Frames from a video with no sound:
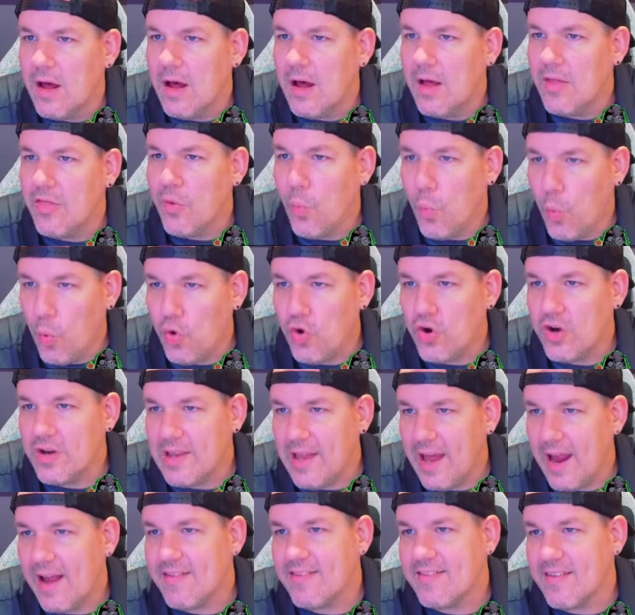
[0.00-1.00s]
The ward
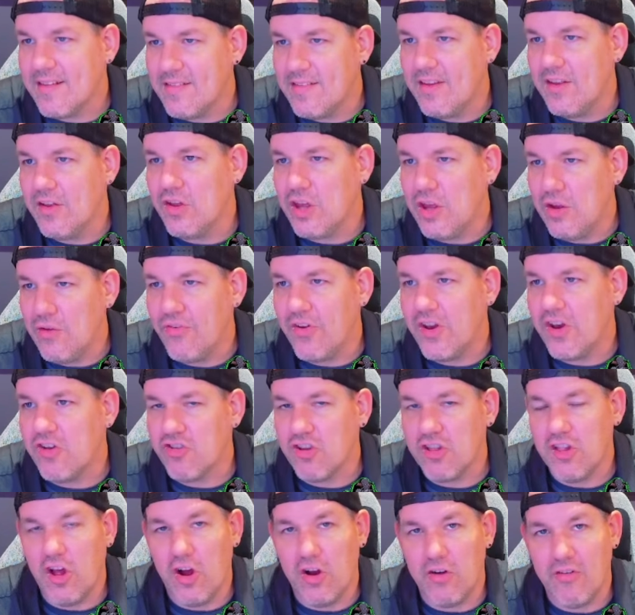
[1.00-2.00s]
lasts until you finish
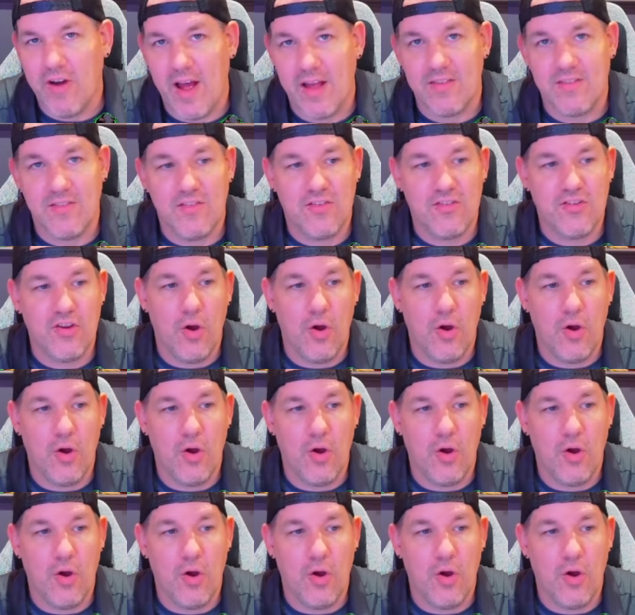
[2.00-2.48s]
a long rest.